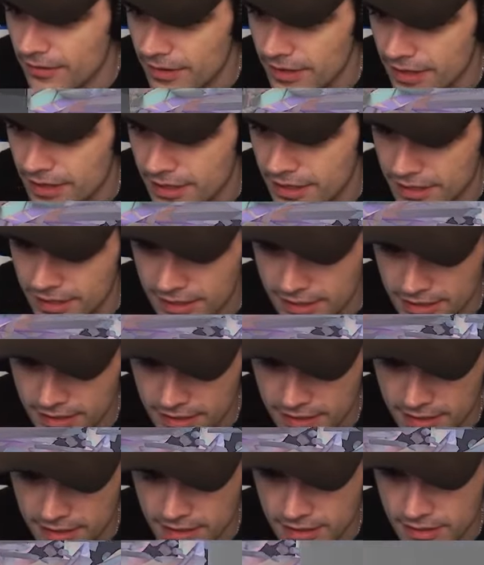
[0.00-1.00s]
We're in
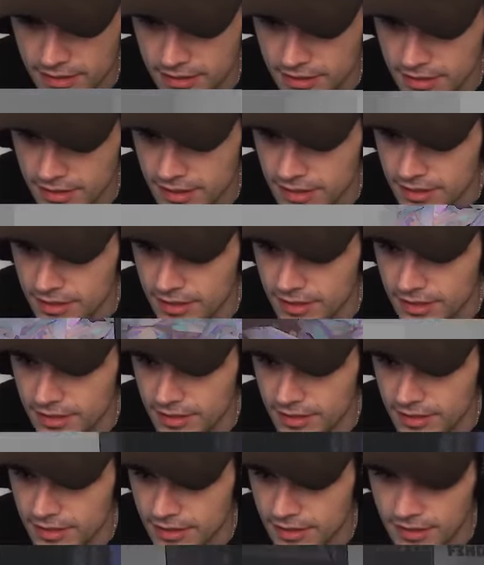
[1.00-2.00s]
Discord, oh.
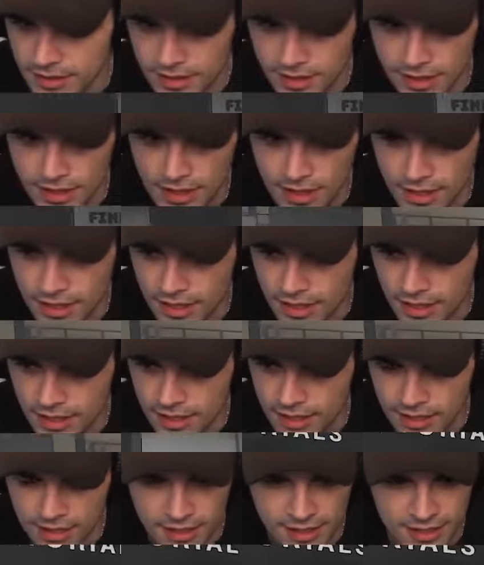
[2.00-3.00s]
join, and
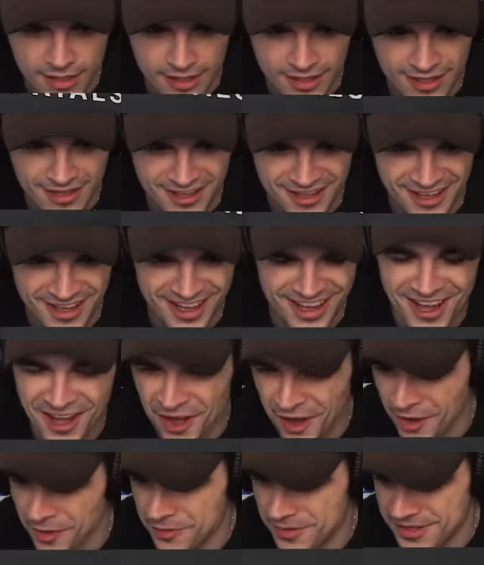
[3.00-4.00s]
everybody is.
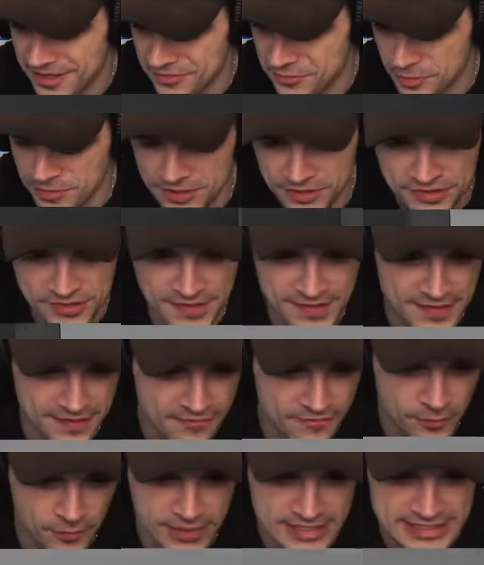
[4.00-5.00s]
Oh, because we're using the
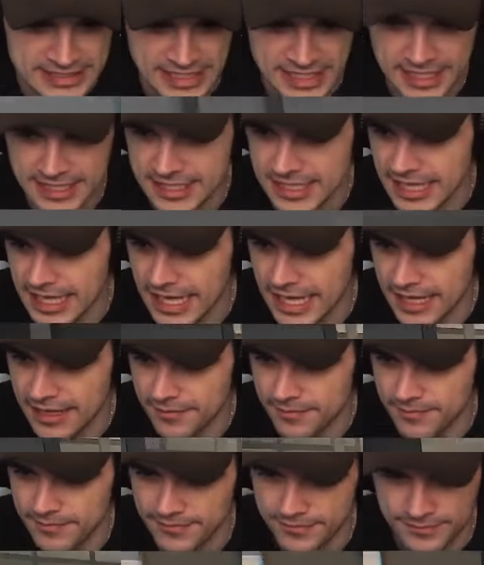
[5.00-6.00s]
voice in
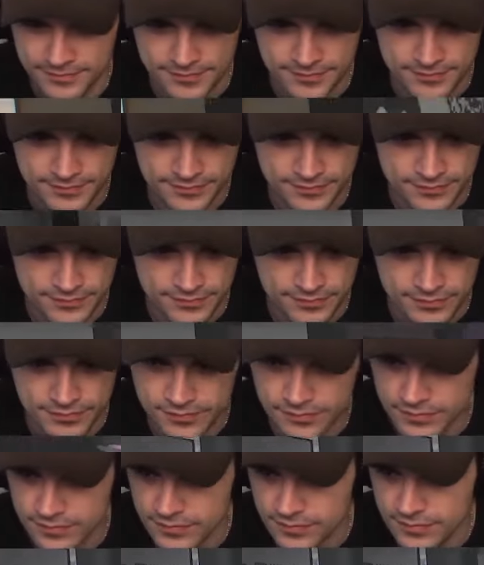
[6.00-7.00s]
game.
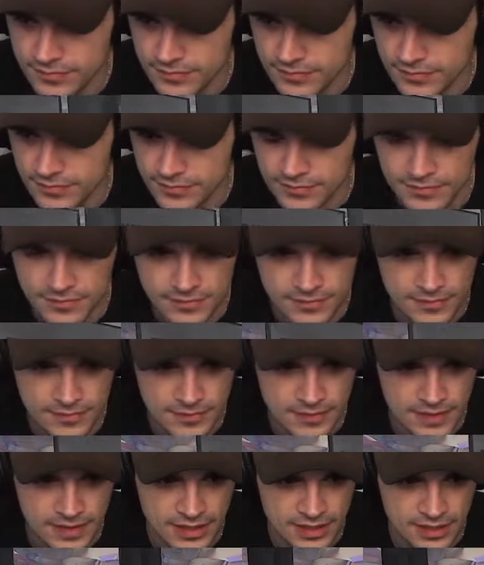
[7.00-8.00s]
Yeah, no, he hasn't
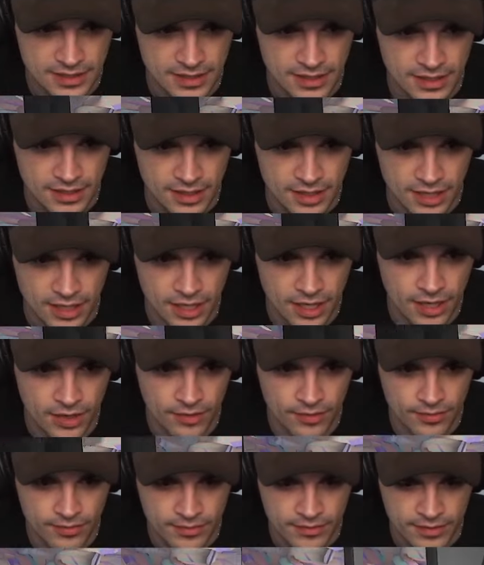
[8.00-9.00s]
invited me though.
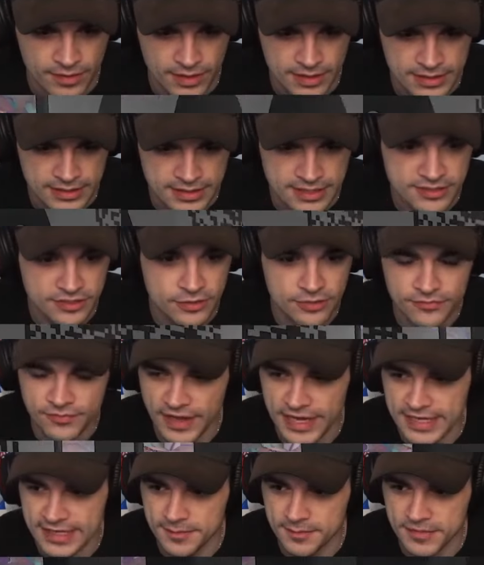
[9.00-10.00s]
Uh, oh, can you
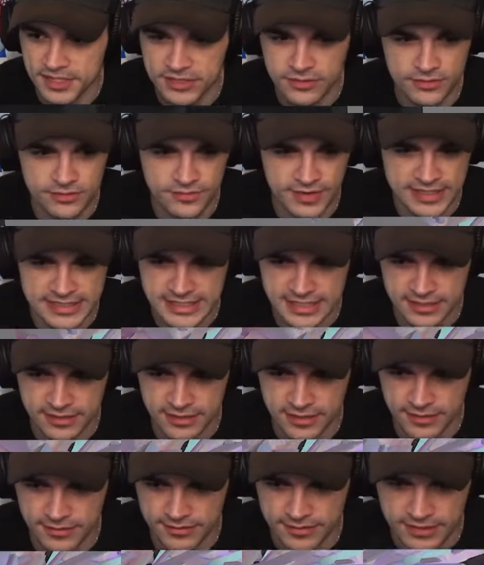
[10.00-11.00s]
invite him? Can you invite
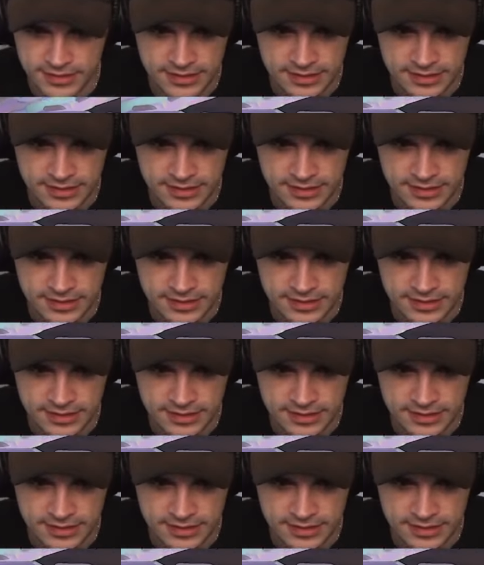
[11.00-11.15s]
Sekuno?